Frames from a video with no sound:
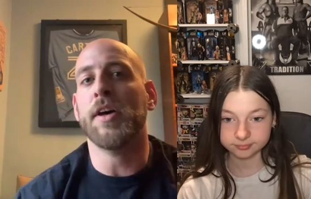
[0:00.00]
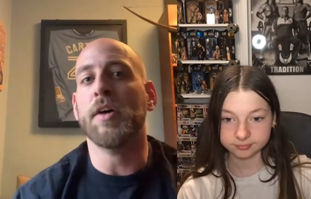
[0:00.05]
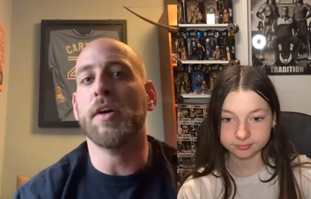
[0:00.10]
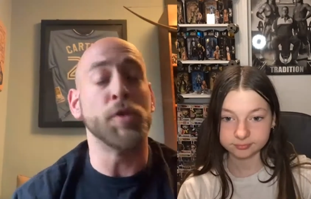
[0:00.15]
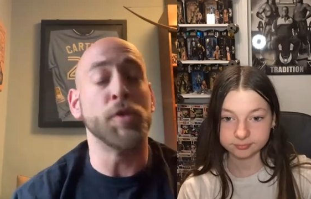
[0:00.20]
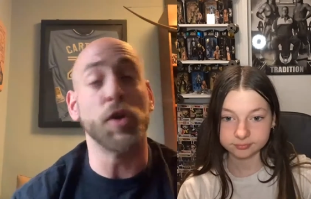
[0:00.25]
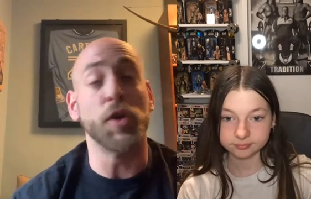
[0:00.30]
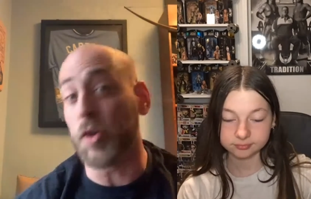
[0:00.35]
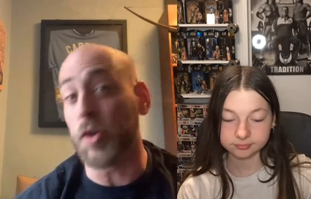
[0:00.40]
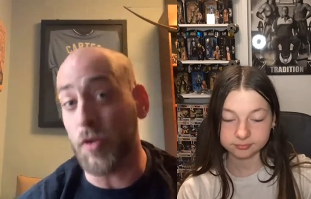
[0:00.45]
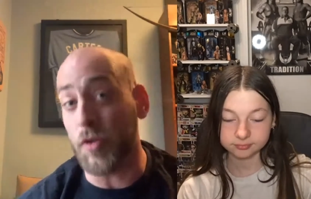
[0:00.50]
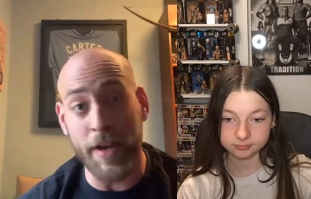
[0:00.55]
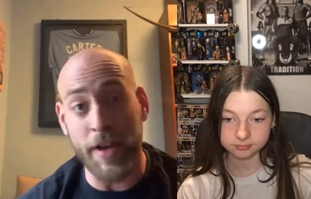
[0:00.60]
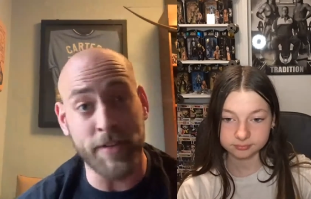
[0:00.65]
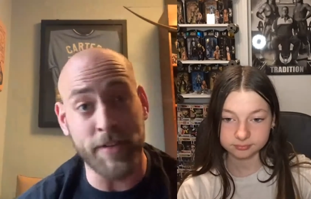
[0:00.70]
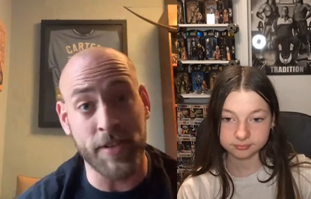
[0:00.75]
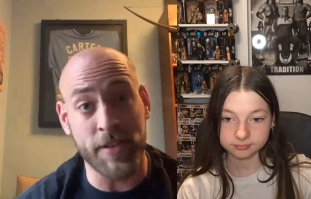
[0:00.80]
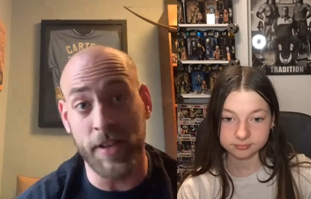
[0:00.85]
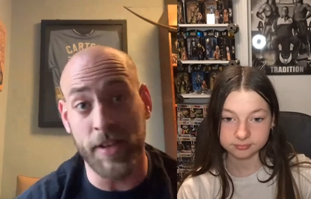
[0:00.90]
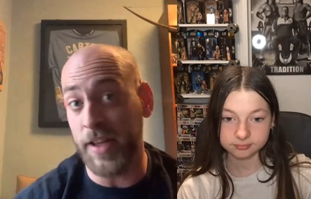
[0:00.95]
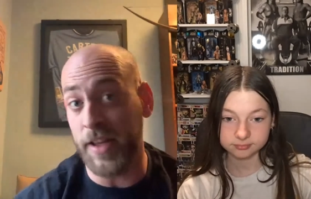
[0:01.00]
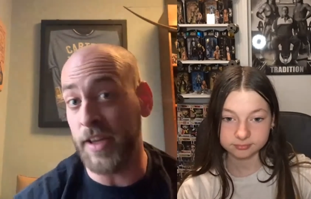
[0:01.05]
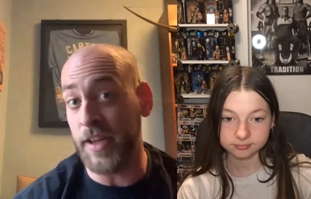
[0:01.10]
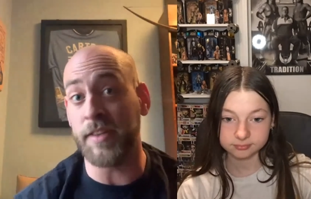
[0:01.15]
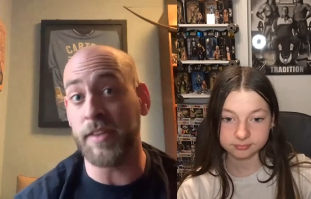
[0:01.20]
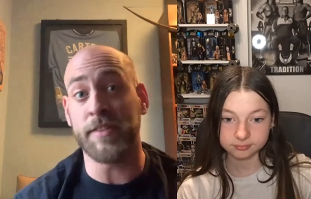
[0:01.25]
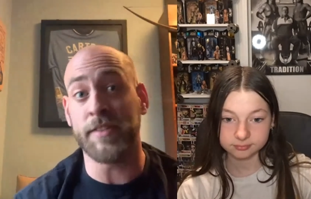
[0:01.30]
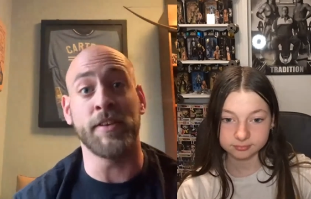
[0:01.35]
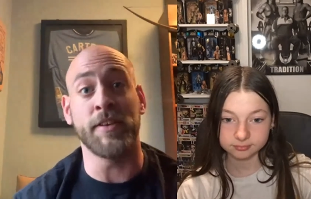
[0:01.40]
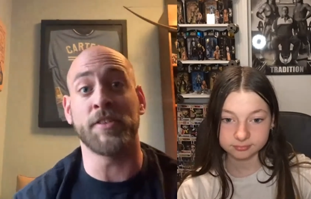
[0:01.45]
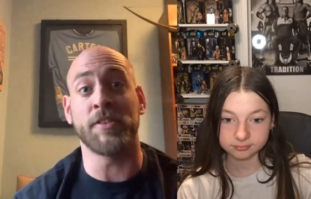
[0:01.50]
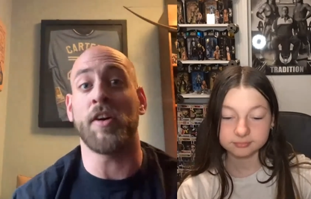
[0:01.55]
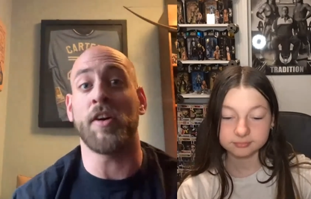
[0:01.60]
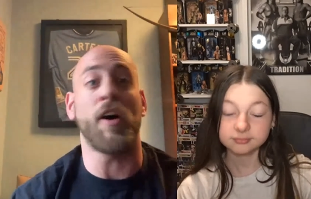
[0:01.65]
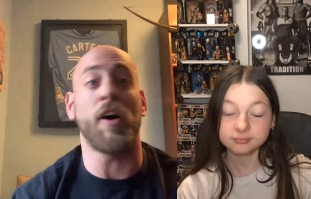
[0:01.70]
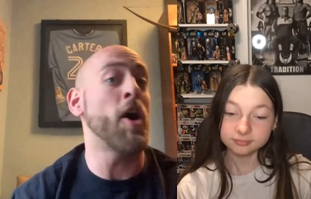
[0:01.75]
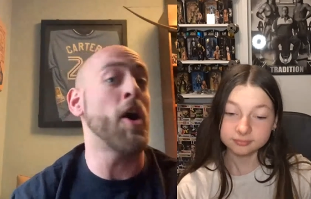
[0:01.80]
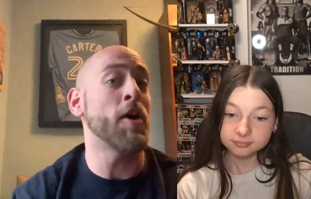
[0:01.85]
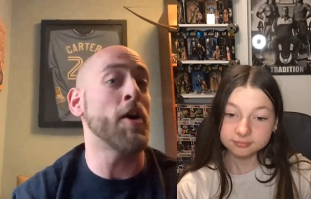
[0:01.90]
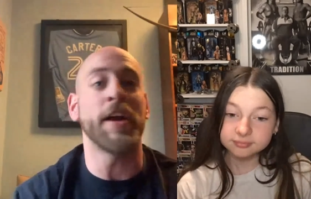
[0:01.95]
Speaker 1: pure wrestling to
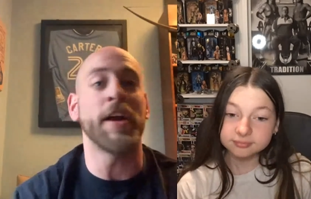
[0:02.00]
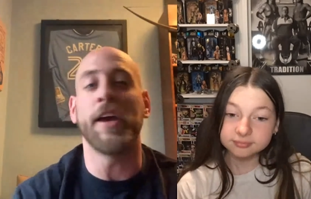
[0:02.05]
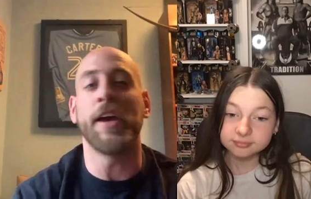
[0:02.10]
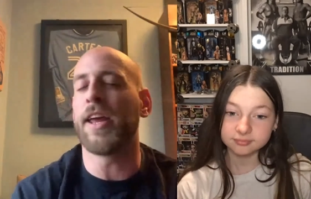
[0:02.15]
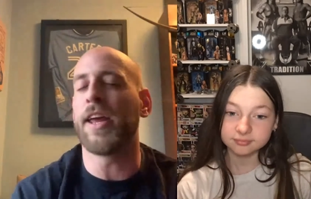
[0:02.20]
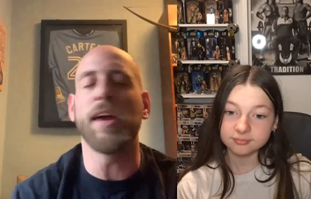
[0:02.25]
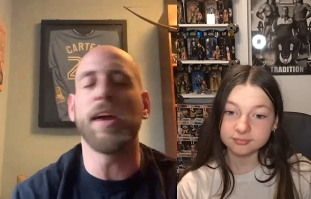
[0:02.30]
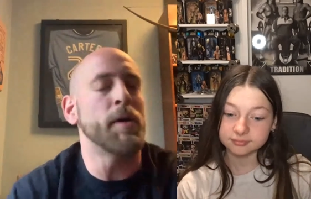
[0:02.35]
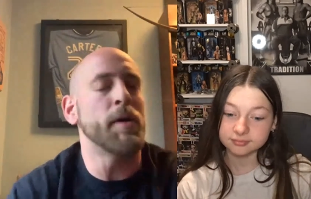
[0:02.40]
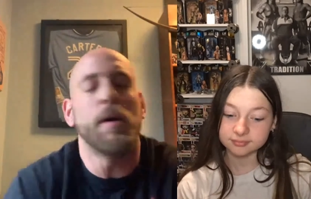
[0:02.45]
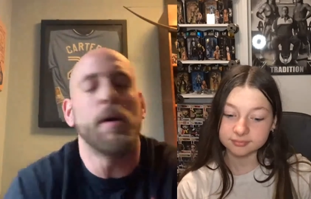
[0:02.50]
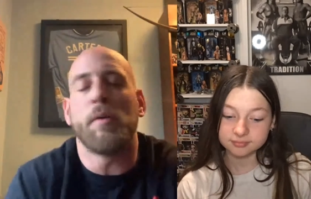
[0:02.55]
hard hitting.